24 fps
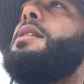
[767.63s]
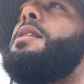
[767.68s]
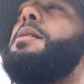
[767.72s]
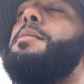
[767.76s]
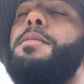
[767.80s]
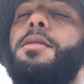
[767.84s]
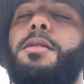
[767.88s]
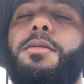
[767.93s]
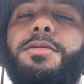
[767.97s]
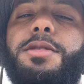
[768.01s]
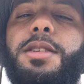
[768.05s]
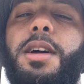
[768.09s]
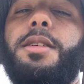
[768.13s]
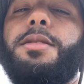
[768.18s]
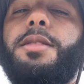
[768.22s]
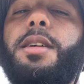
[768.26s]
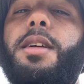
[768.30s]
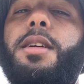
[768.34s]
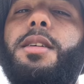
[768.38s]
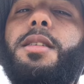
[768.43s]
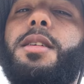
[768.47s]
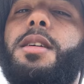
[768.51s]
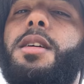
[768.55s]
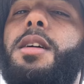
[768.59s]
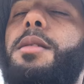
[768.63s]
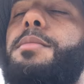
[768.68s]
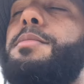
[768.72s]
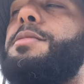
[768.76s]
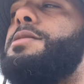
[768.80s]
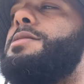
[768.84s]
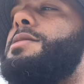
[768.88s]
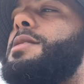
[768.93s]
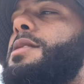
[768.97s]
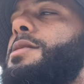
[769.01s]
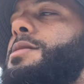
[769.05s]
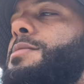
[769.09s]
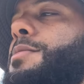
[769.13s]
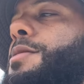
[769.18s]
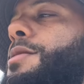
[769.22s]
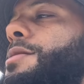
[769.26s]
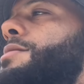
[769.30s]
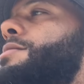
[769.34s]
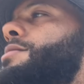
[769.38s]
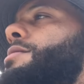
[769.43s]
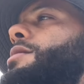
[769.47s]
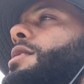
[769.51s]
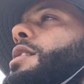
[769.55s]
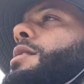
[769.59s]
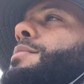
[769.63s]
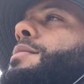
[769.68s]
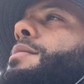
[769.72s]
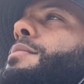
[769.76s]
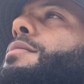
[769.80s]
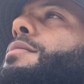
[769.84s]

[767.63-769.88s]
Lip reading: let me know what y'all think in the comment section, man. Comment